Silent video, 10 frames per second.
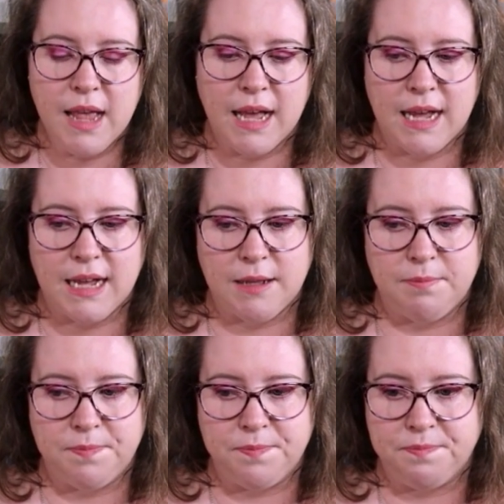
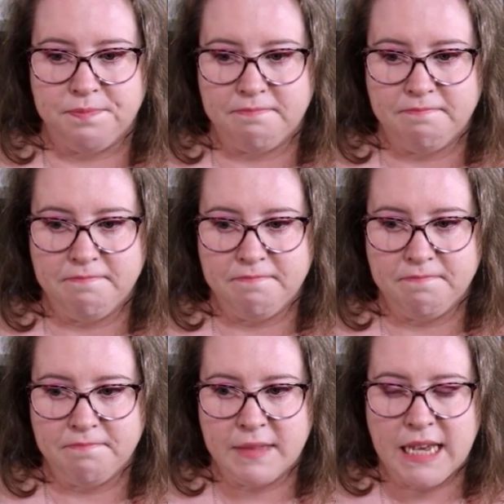I
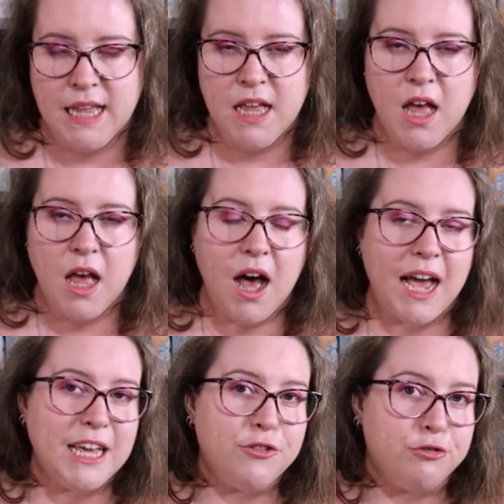
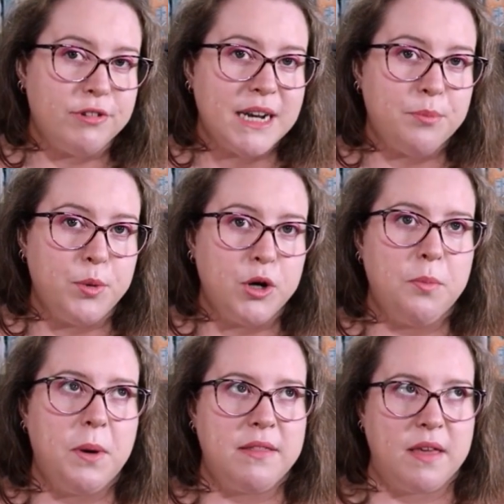have read a book
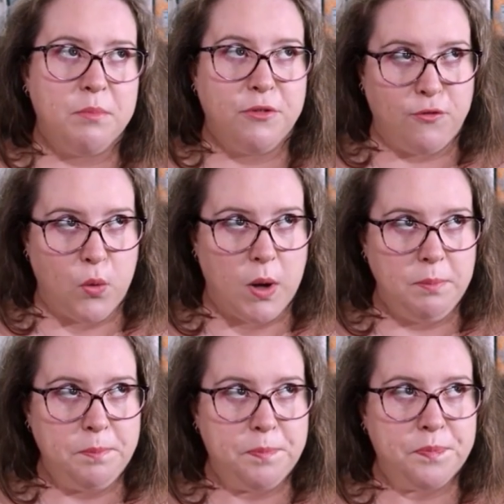by them
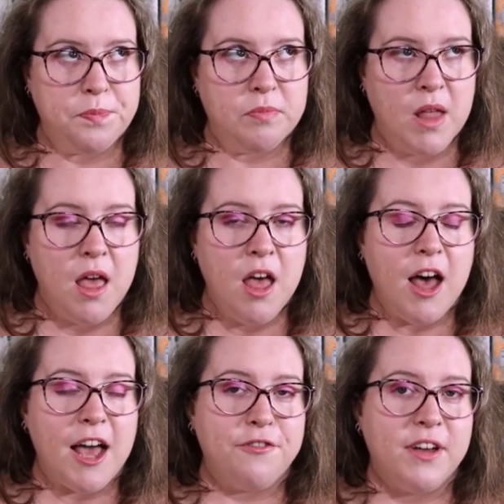before.
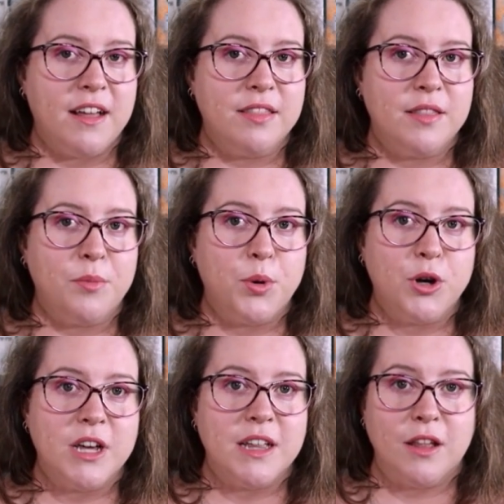I found the
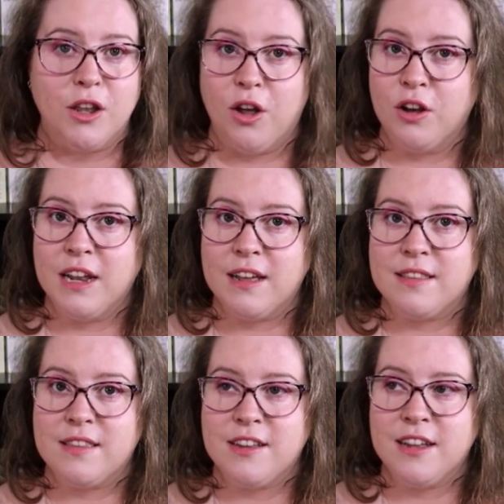book in the long
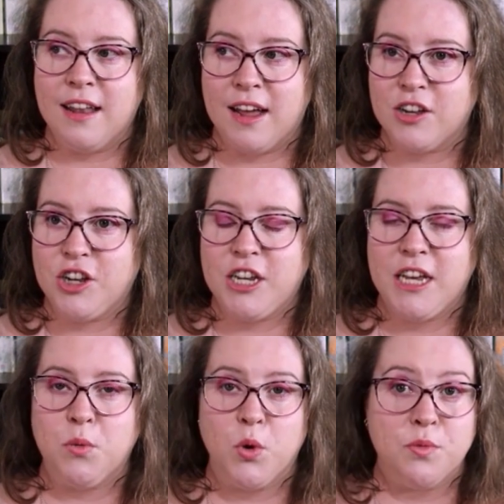list last
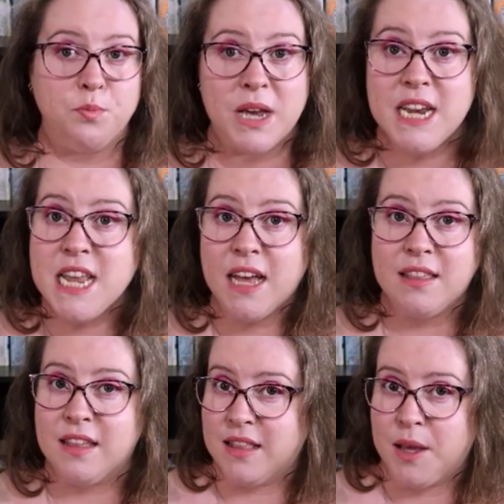year was better
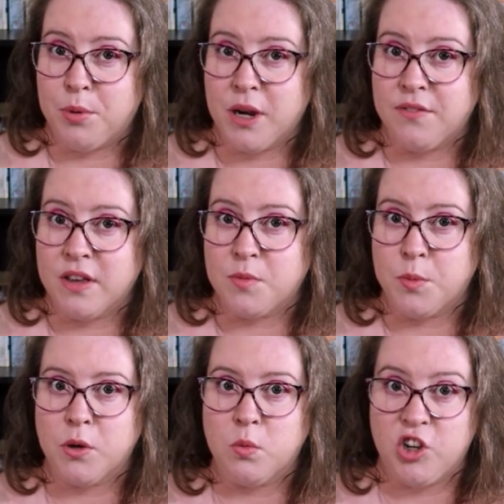than their previous
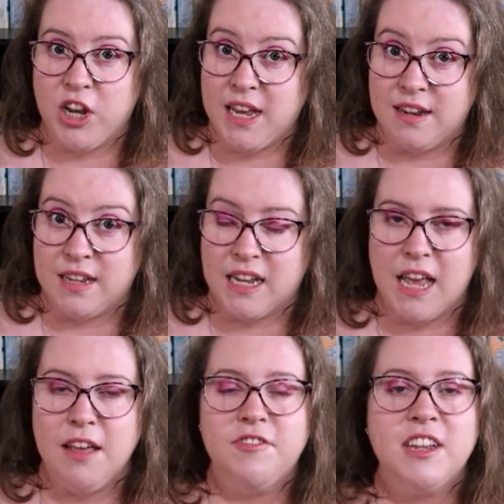book, which I had
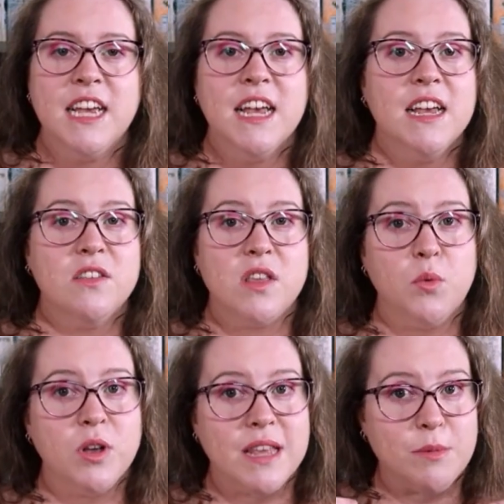DNF'd. So
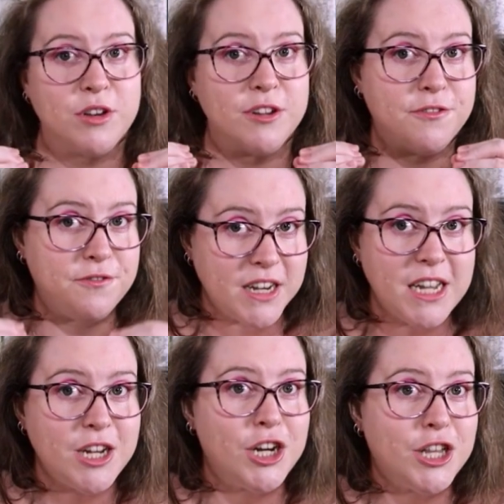I was able to
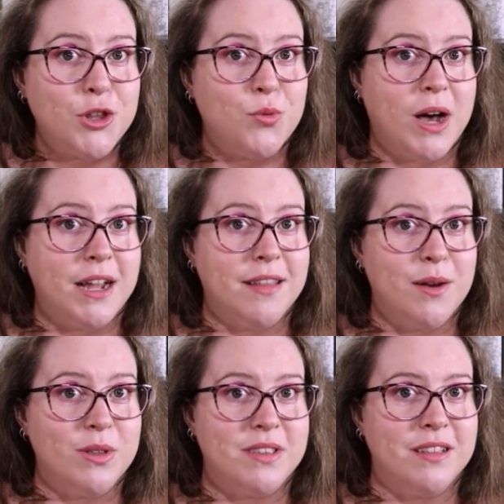finish the one
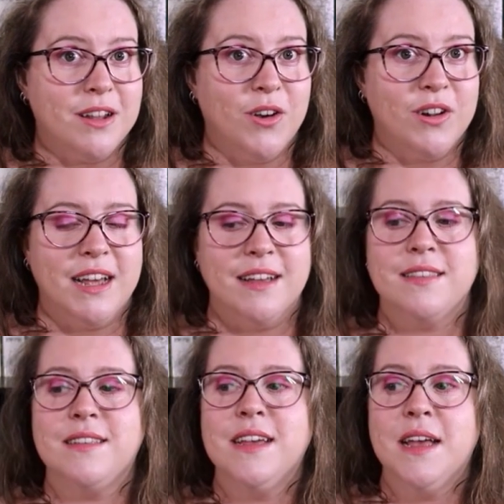that was on the long
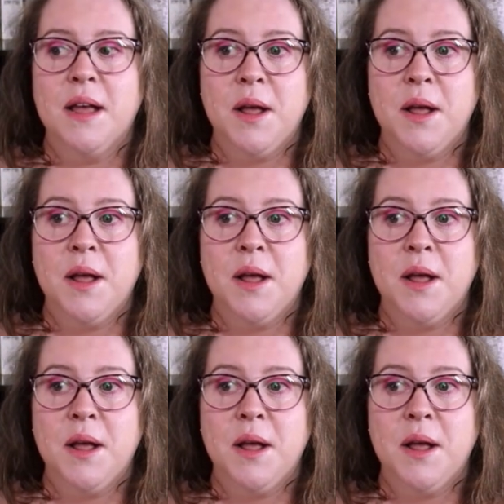list,